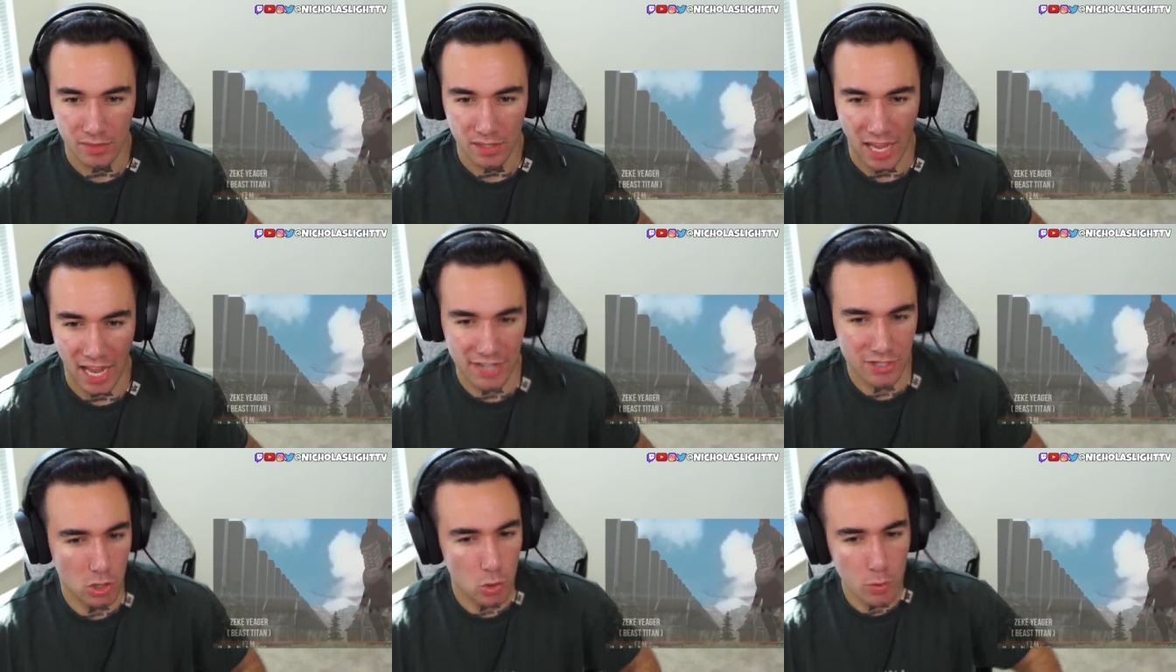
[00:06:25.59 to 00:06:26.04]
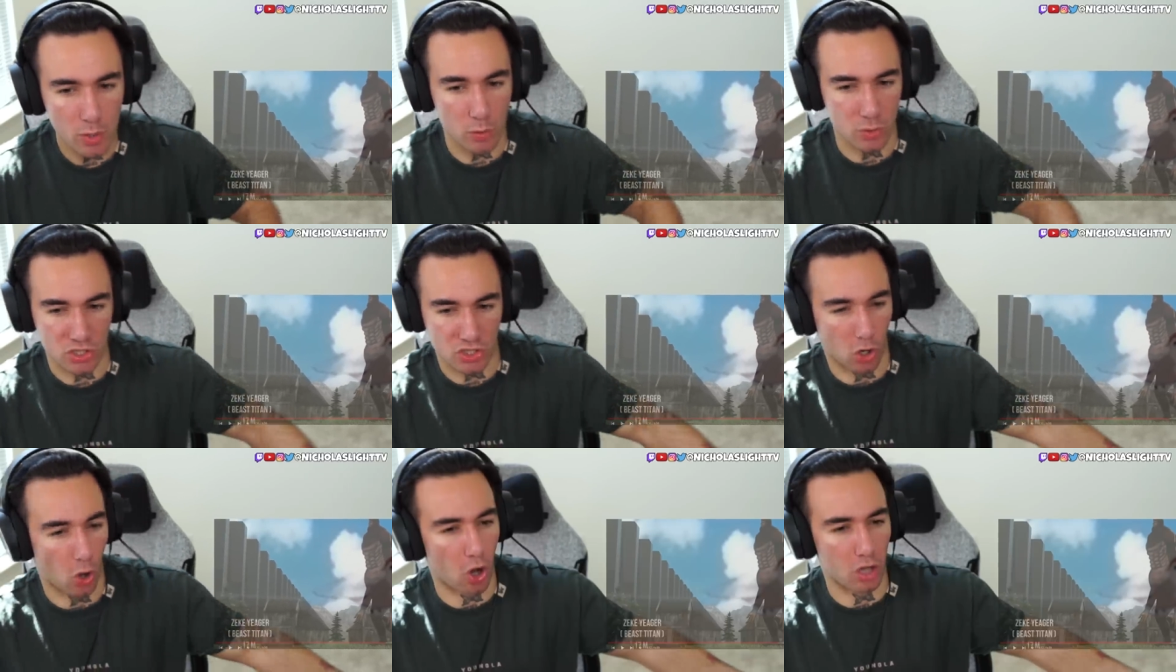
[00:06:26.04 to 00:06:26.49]
I knew he
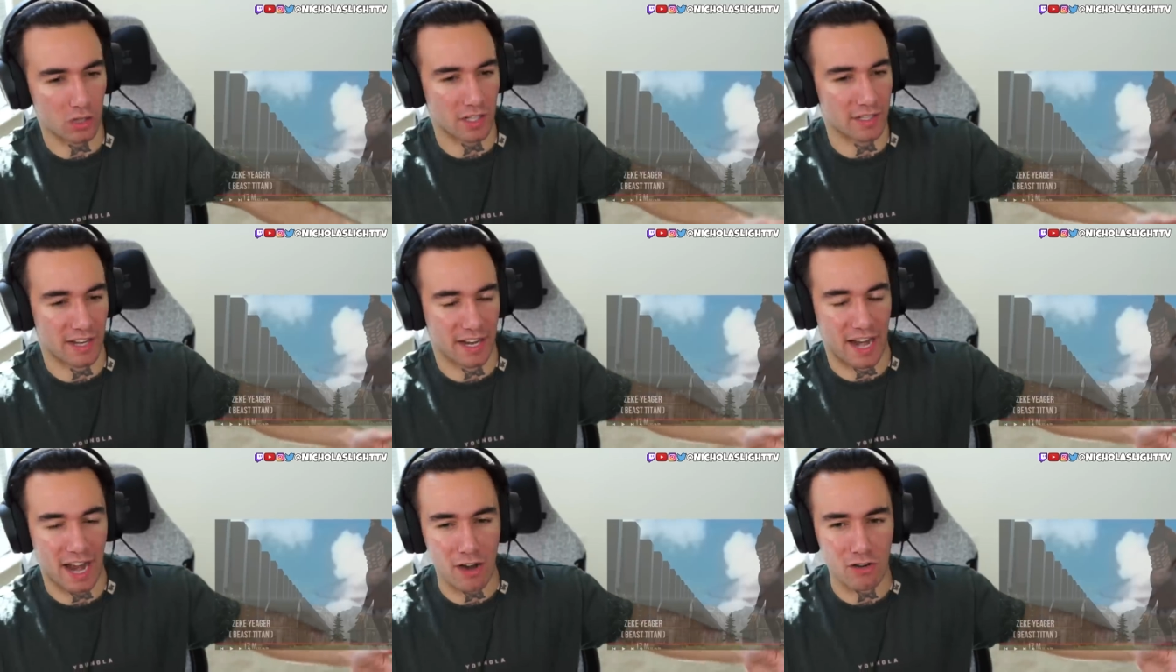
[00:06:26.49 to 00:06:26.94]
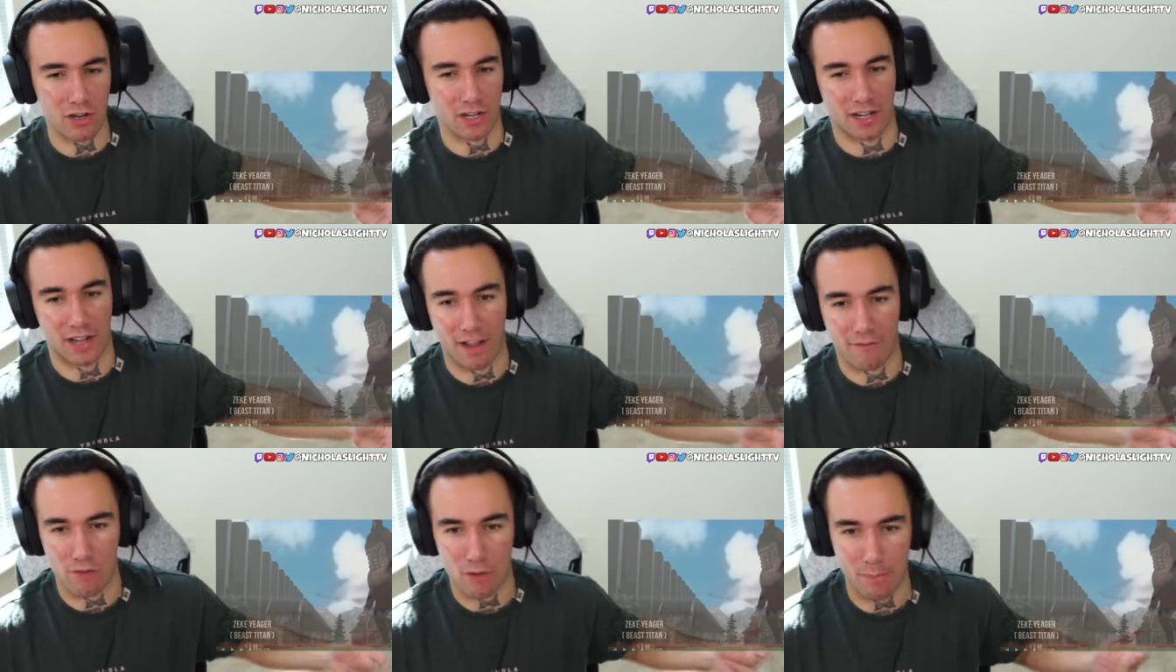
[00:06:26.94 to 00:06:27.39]
was taller than Eren
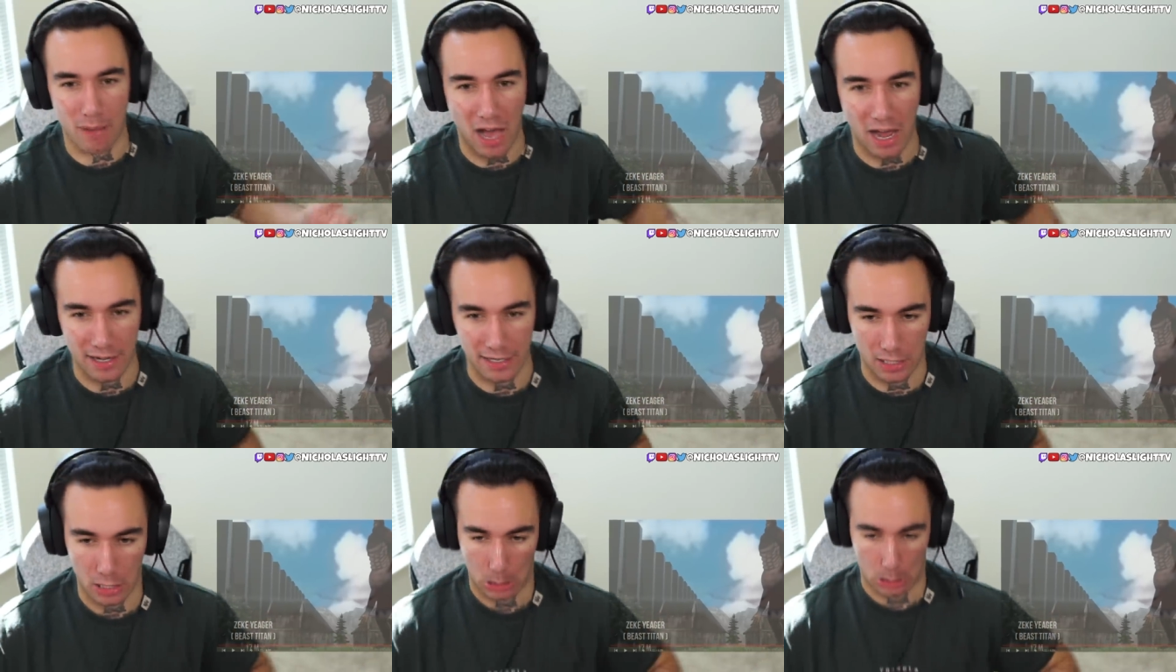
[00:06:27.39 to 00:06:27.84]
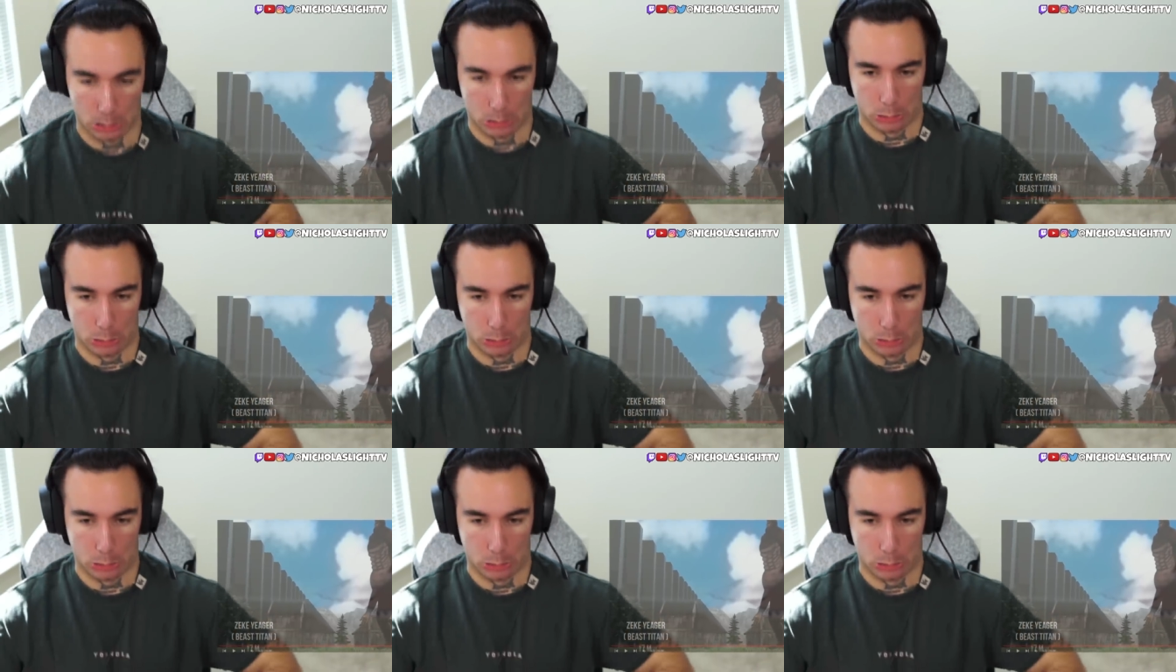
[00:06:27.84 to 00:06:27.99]
and everybody.